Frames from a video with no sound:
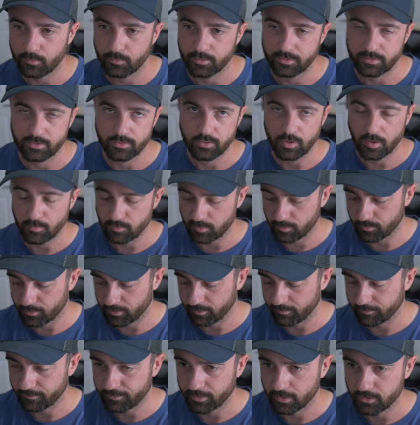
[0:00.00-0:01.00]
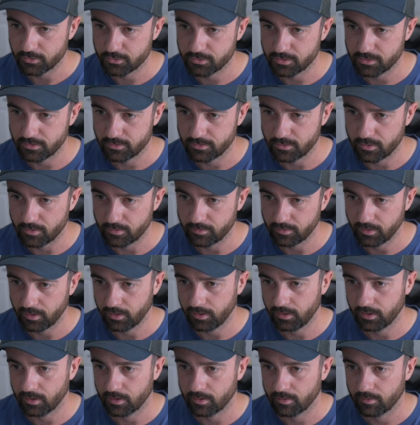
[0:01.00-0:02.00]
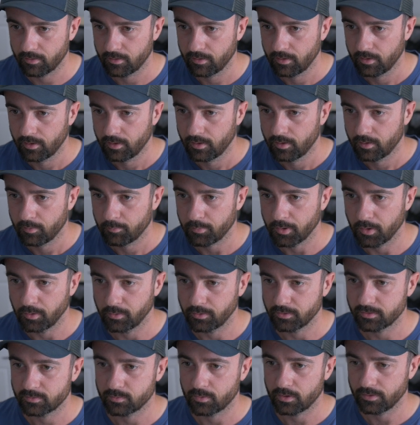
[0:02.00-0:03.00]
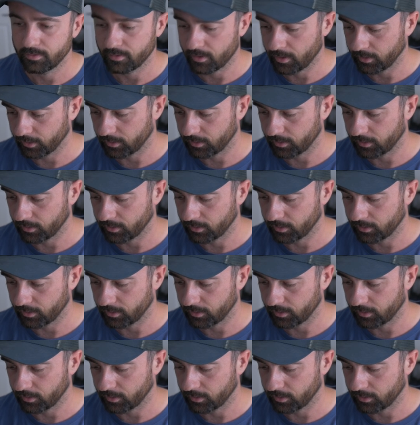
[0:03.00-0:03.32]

with the normal print function, not the uh, bogus one that I